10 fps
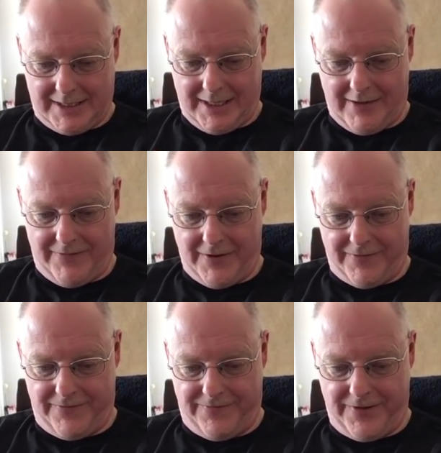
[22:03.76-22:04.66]
if you
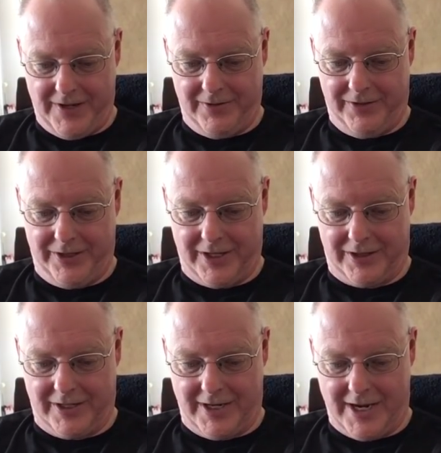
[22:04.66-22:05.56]
feel
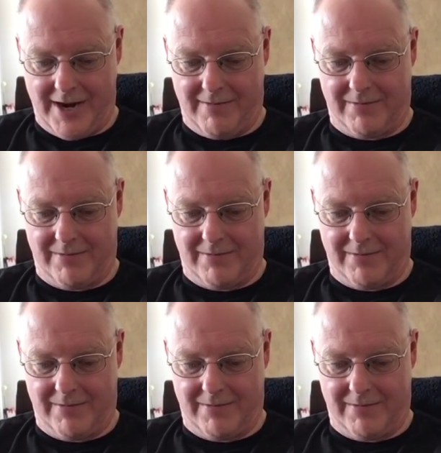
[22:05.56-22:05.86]
that the net